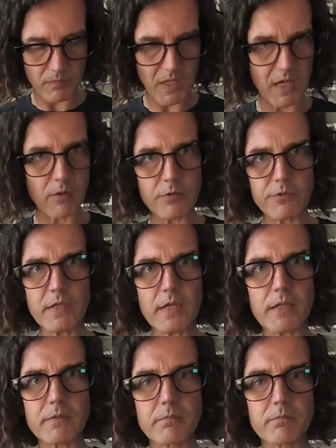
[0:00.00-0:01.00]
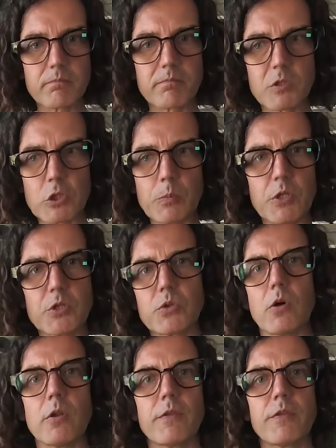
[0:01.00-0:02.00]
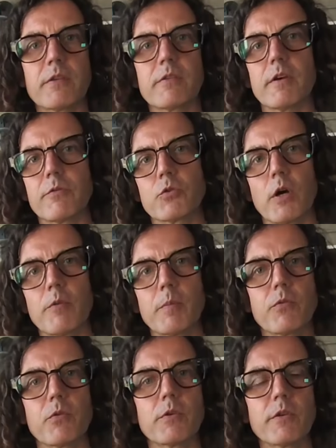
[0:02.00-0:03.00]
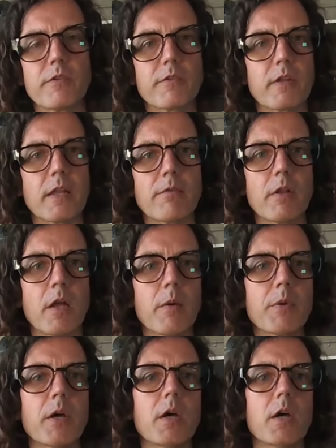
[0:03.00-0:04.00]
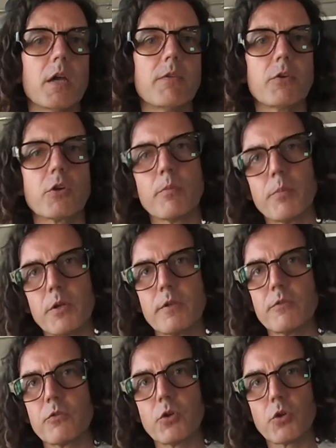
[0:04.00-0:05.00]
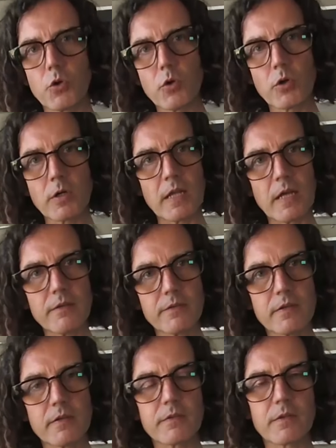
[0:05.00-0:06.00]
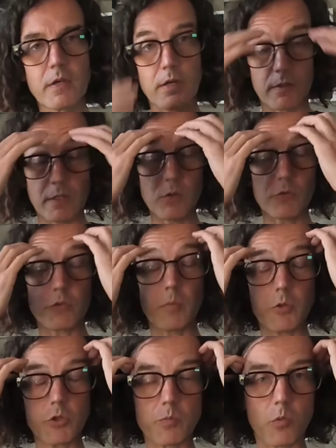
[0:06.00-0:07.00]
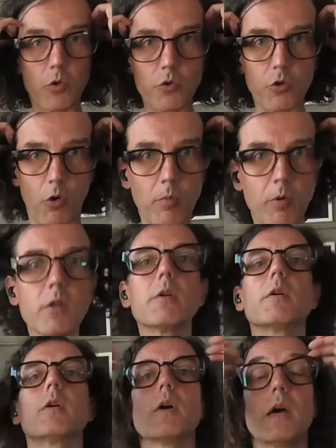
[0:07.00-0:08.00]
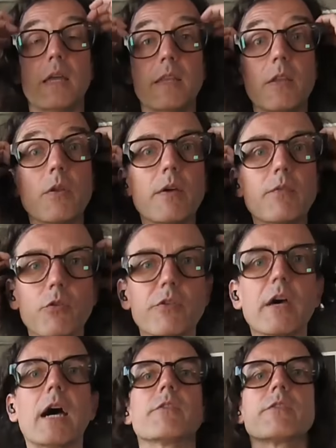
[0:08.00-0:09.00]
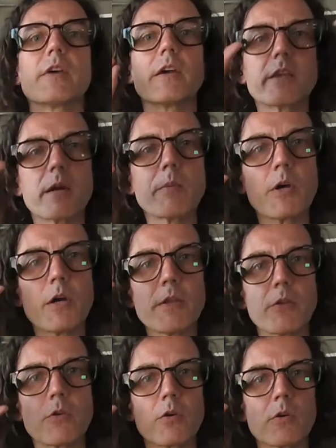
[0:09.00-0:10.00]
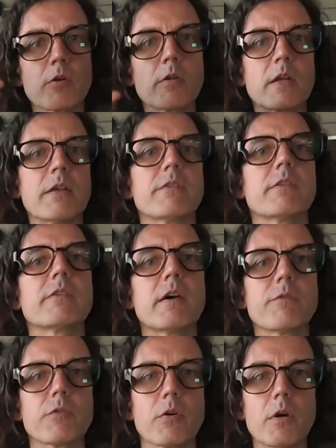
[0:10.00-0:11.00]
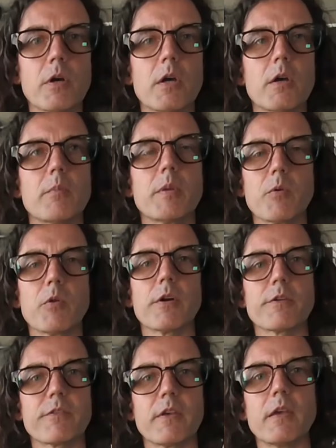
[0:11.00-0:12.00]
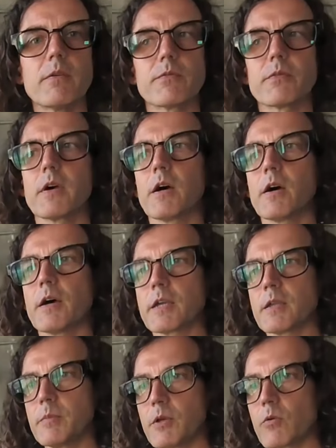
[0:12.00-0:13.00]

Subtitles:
will say that compared to all the things I've tried before, this is a level up. If you compare this to the Google glasses, they look so much more normal, and they don't have those outside camera that the Google glasses have. So people are safe. I can be